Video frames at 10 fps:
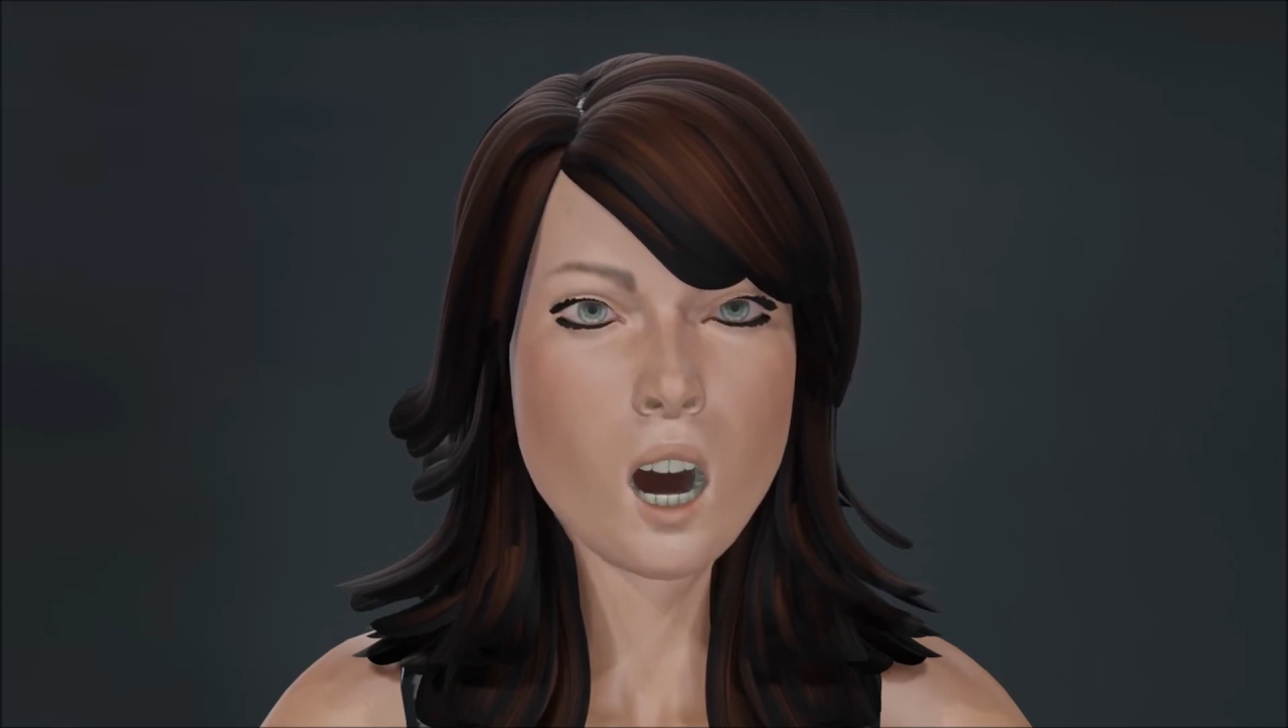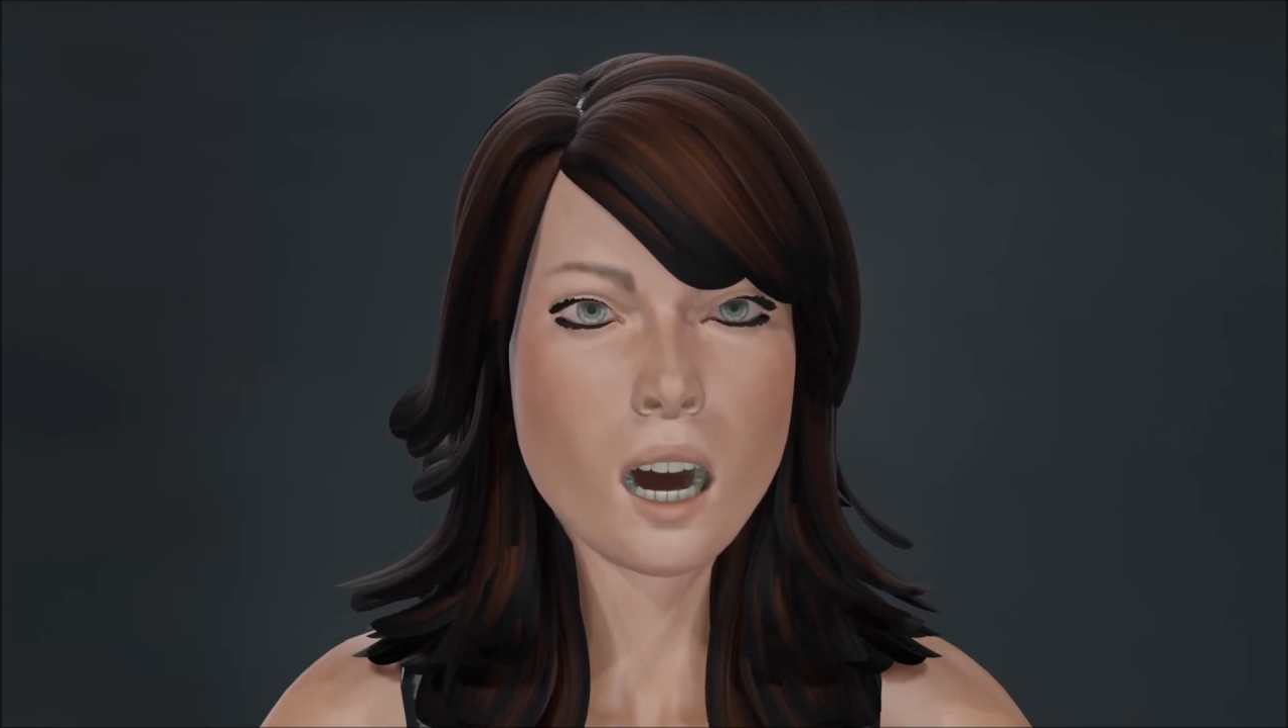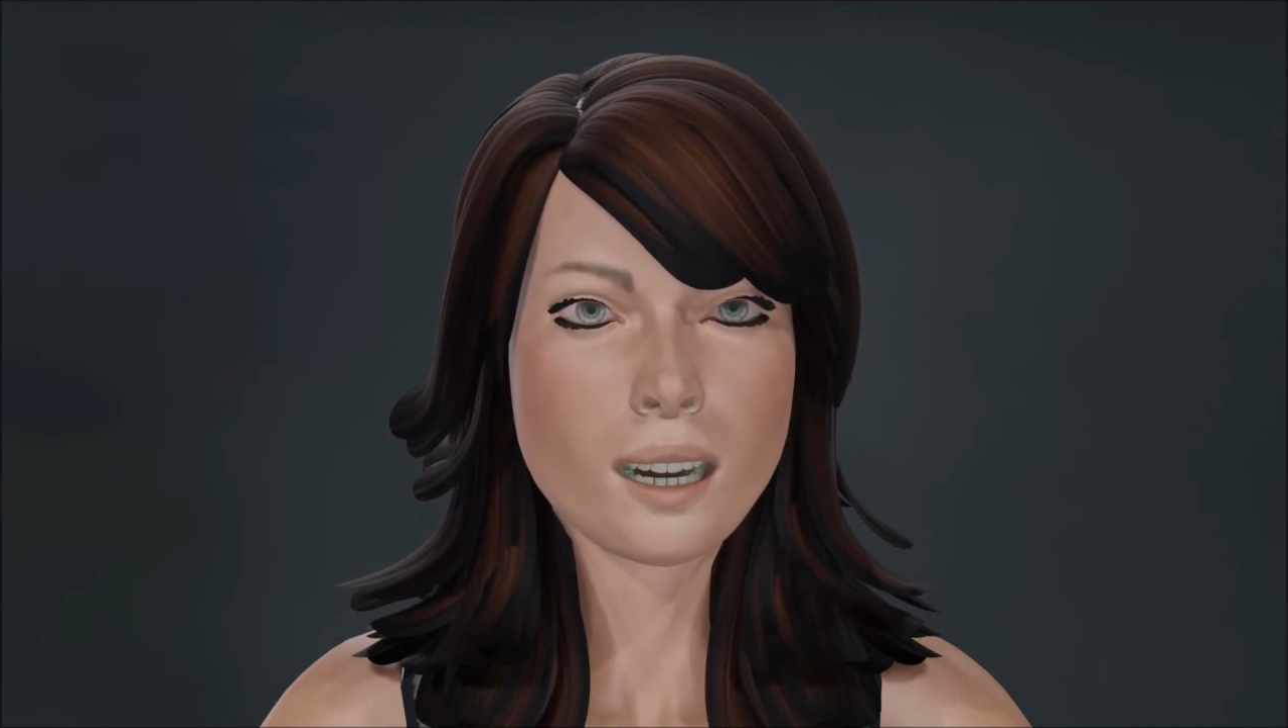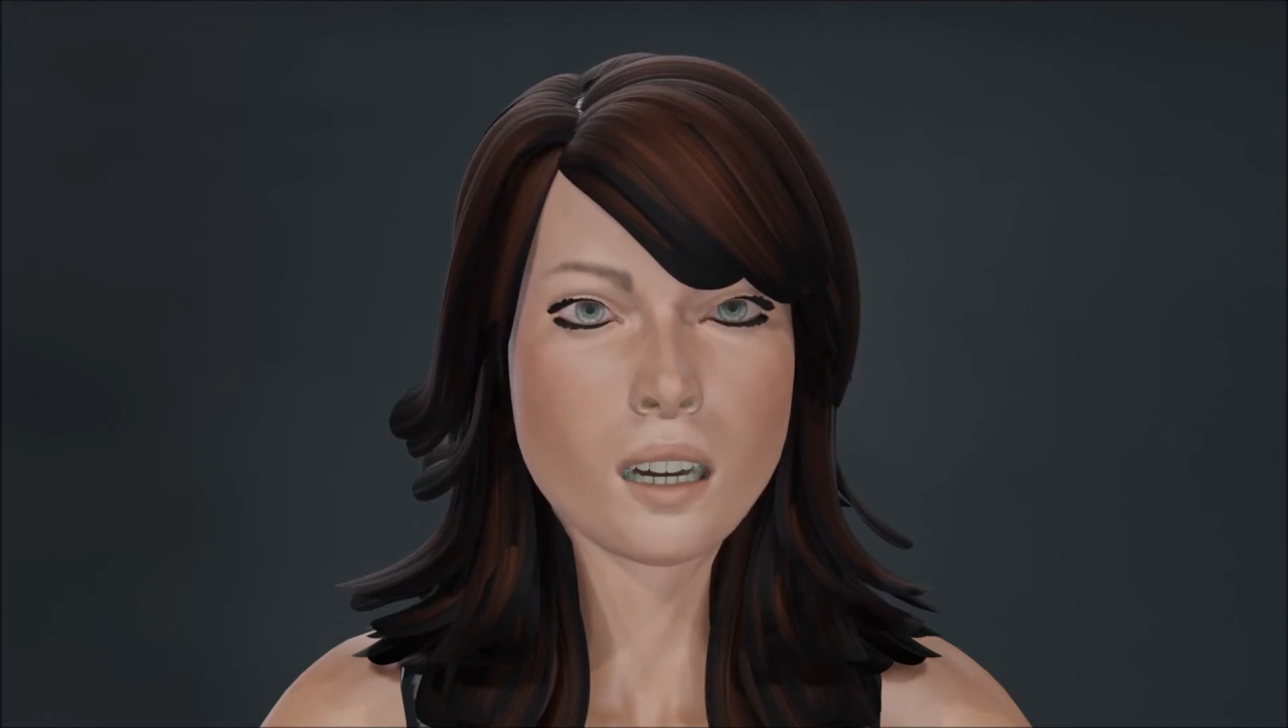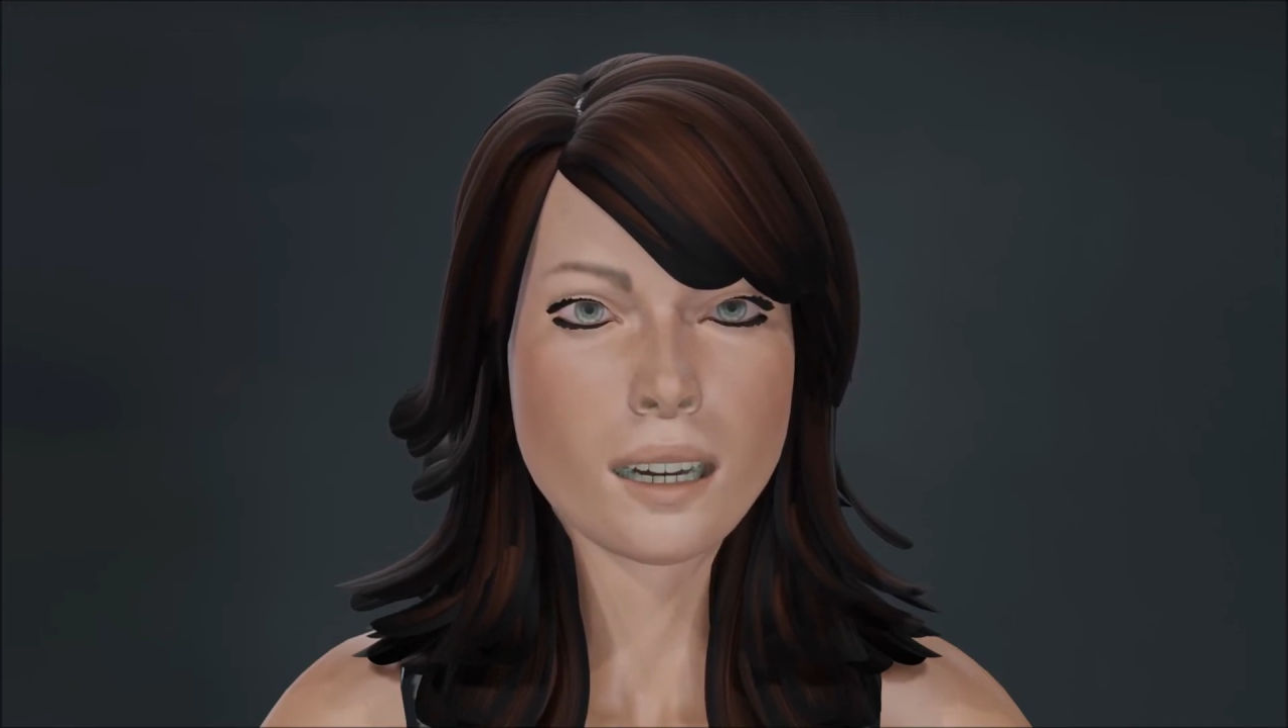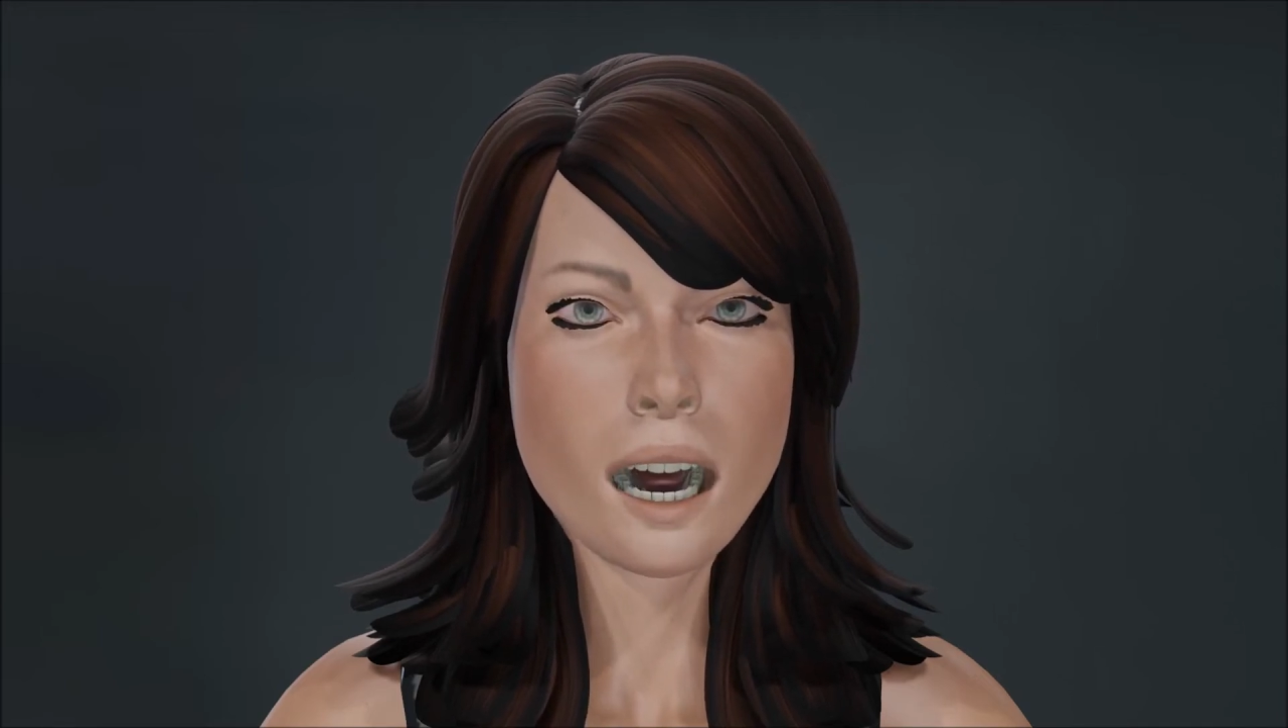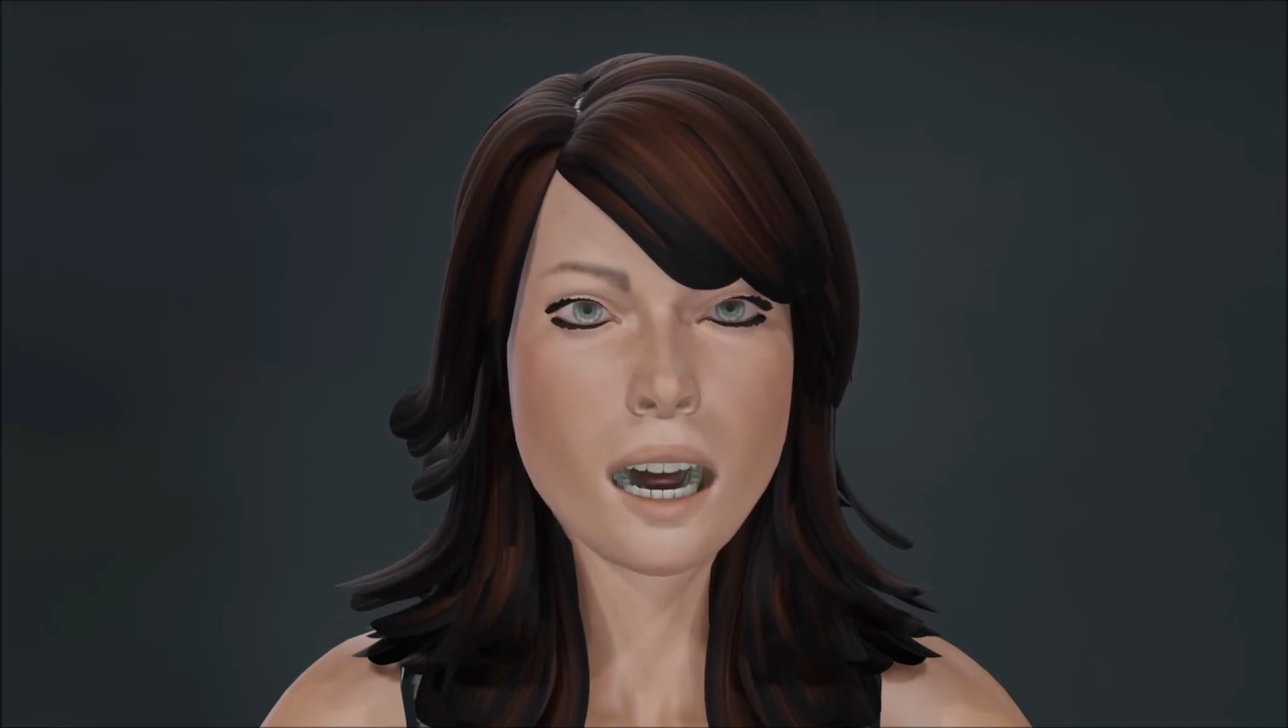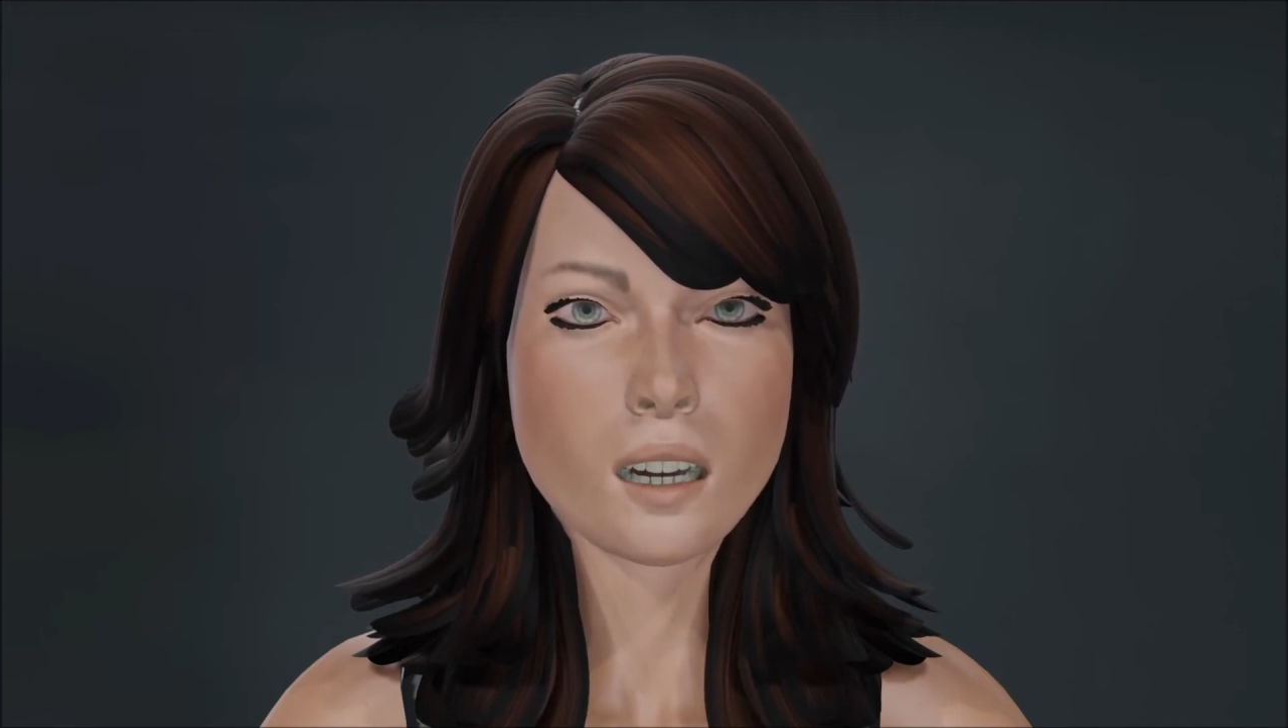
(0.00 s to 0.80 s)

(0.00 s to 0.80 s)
survival